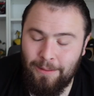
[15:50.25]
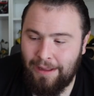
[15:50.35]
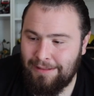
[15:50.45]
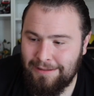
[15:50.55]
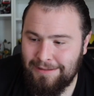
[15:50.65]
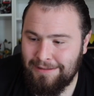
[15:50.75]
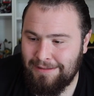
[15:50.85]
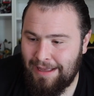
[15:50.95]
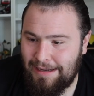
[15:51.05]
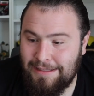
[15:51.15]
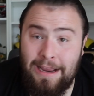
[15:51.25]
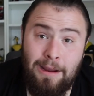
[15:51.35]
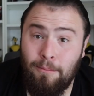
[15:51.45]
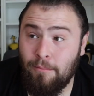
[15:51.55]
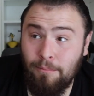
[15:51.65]
like this is that
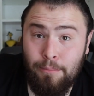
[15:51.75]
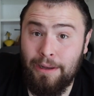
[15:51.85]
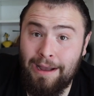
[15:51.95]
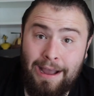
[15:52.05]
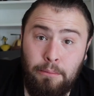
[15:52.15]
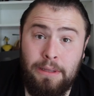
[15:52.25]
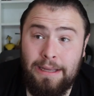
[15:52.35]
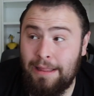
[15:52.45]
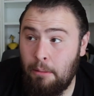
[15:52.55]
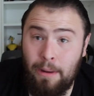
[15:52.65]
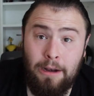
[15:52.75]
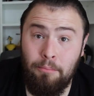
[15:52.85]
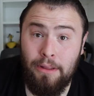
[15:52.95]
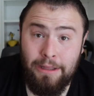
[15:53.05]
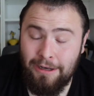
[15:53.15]
same big IP that made a
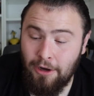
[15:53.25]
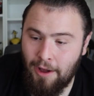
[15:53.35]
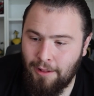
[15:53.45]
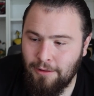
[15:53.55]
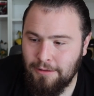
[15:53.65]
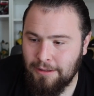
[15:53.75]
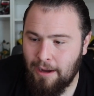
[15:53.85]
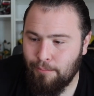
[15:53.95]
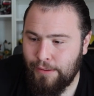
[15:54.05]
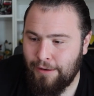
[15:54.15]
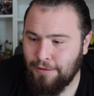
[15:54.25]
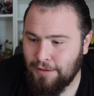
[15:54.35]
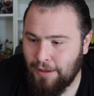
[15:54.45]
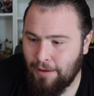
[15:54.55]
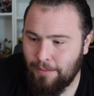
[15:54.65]
billion dollars a couple years
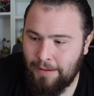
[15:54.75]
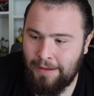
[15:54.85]
ago